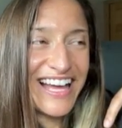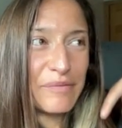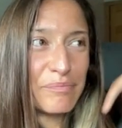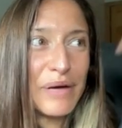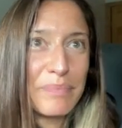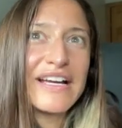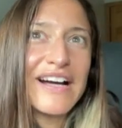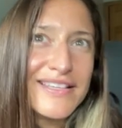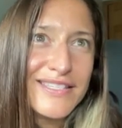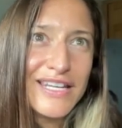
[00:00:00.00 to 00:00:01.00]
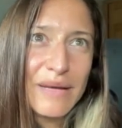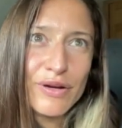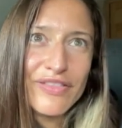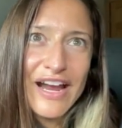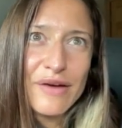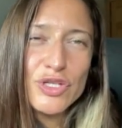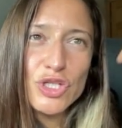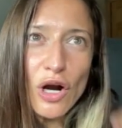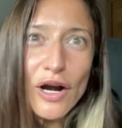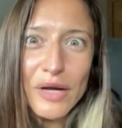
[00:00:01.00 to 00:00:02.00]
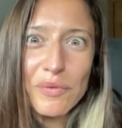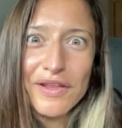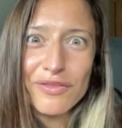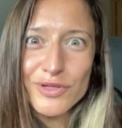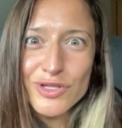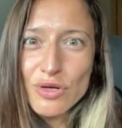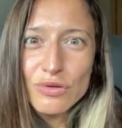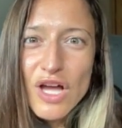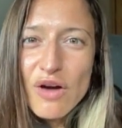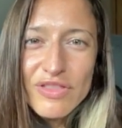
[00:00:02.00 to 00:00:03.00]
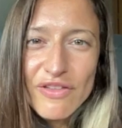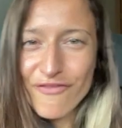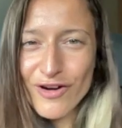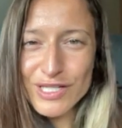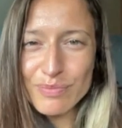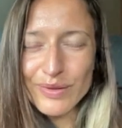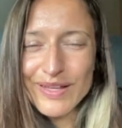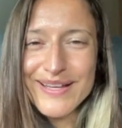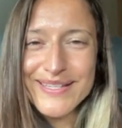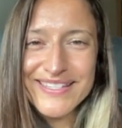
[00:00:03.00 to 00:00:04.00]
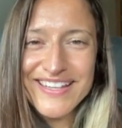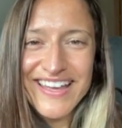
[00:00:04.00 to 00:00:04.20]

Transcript: But because the number that I was starting with was so low in the first place,